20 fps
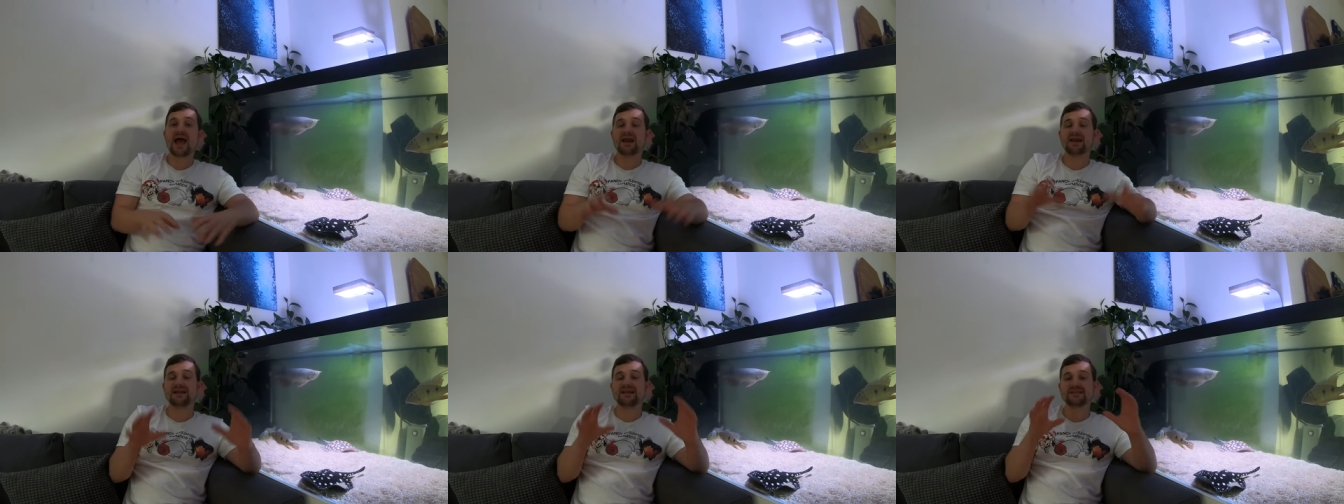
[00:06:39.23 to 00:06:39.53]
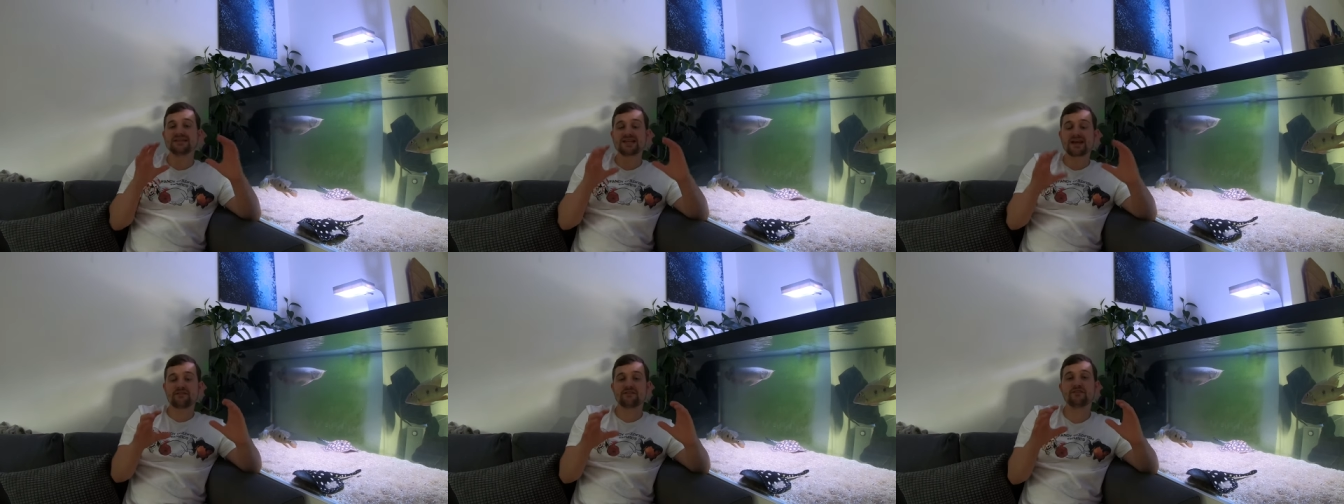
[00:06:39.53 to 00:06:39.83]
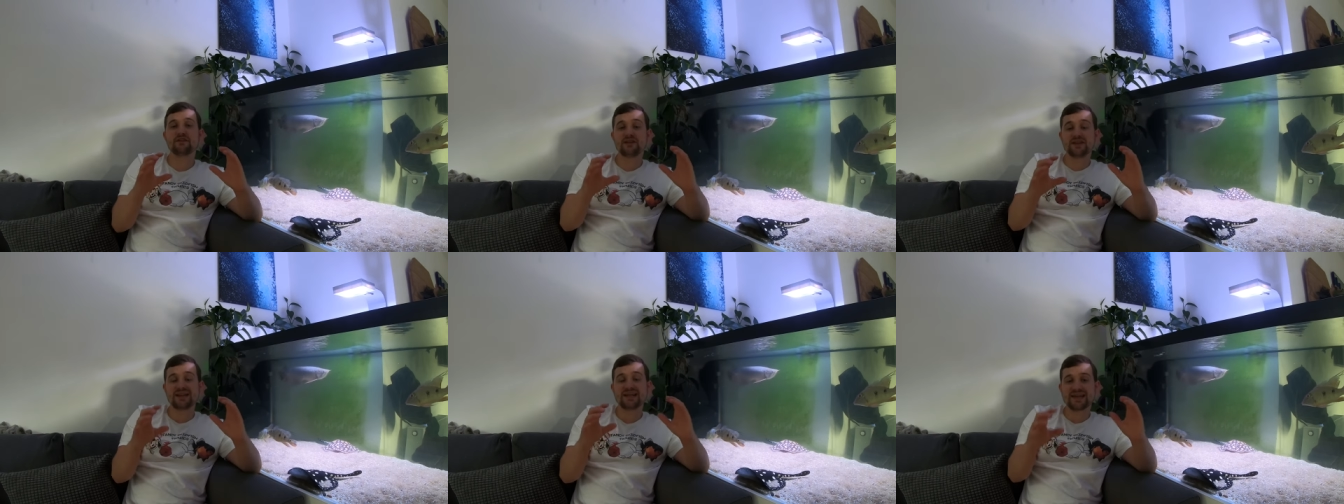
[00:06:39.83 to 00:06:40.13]
and it
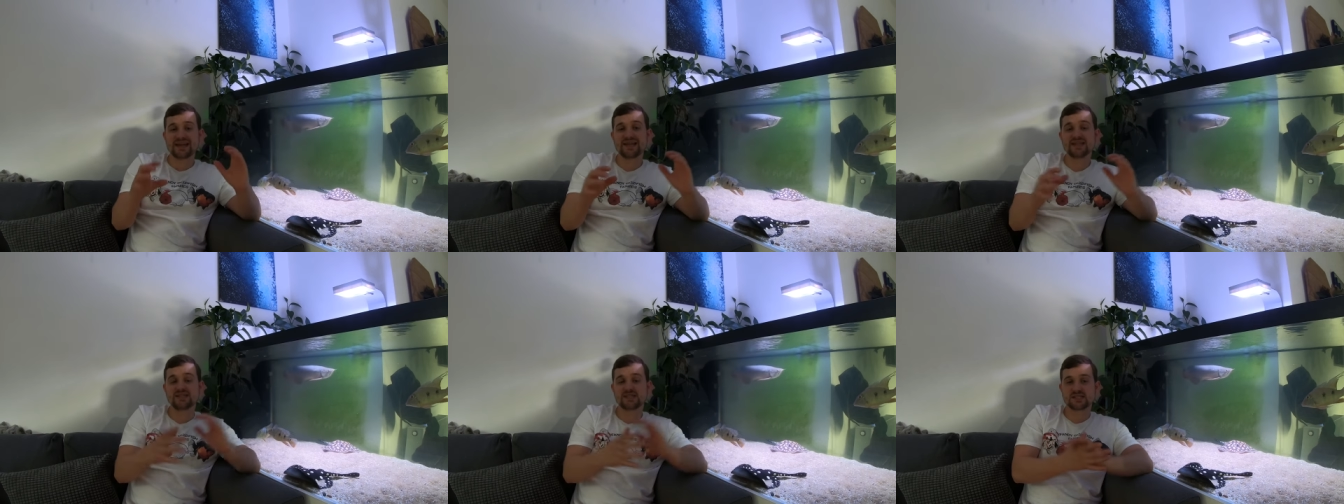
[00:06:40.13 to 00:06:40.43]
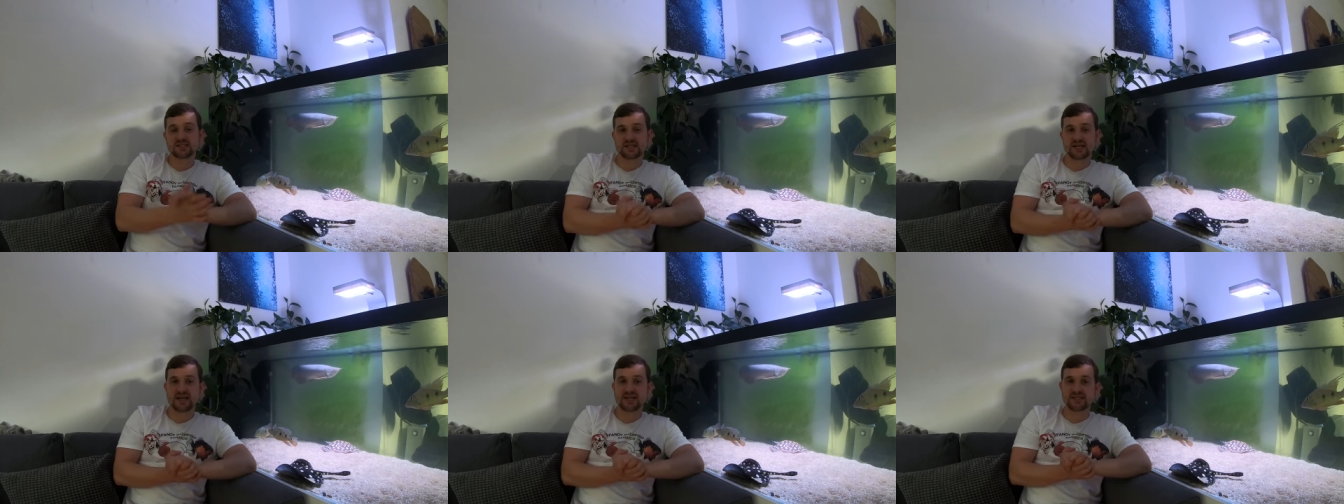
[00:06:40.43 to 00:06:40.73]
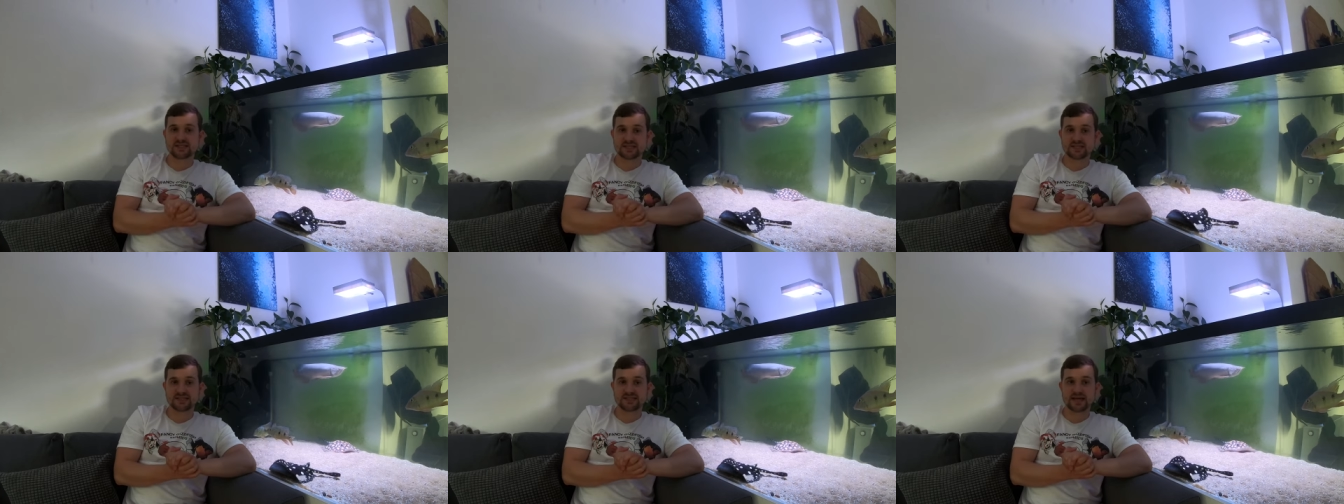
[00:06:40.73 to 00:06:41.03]
definitely
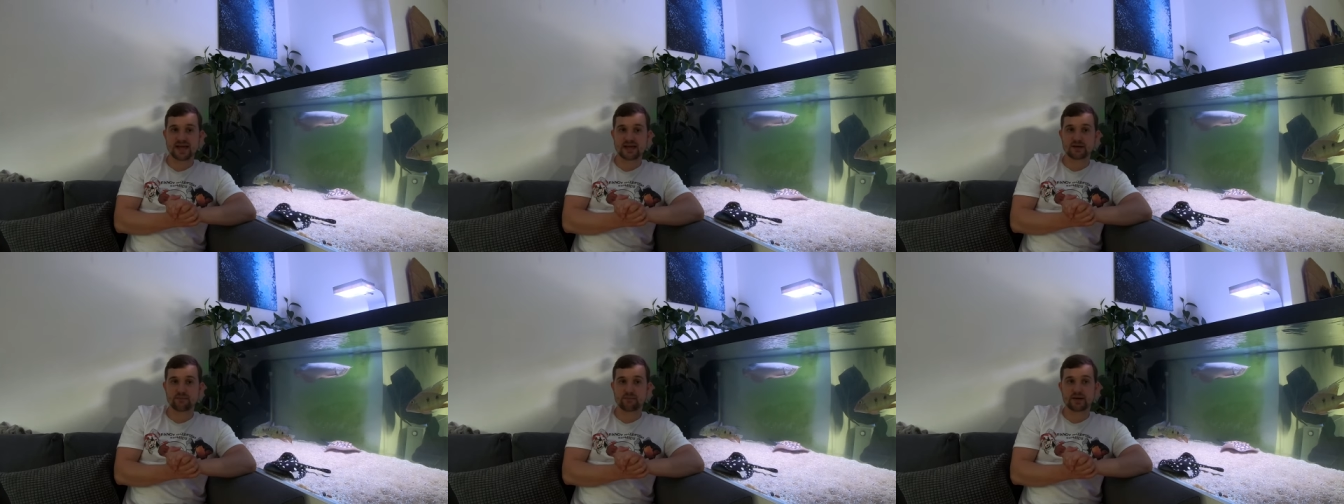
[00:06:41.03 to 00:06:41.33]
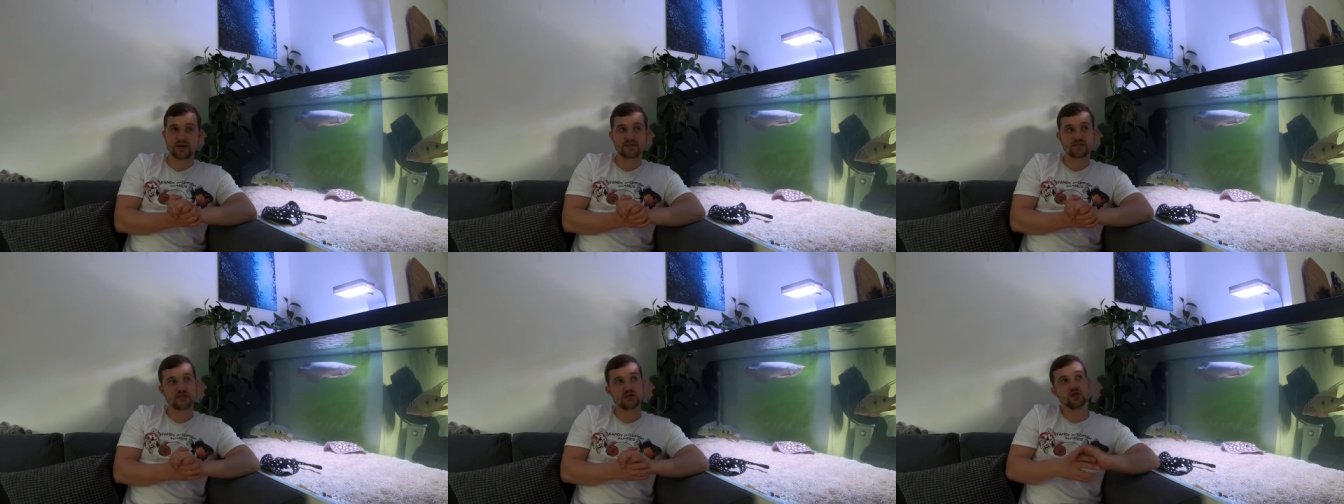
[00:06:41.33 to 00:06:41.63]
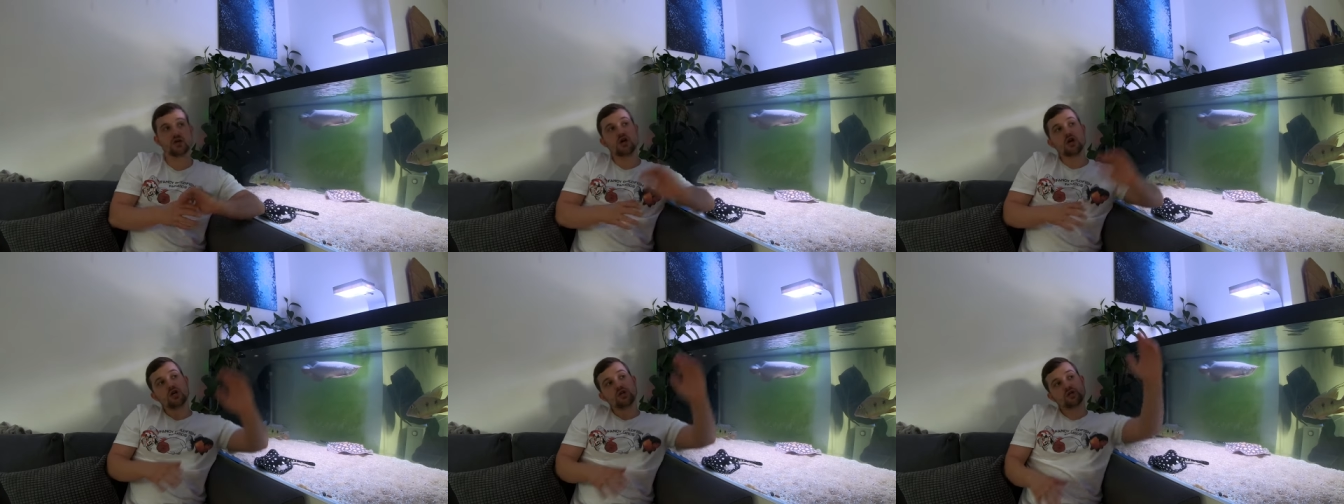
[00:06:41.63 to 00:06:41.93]
insulates the tank better.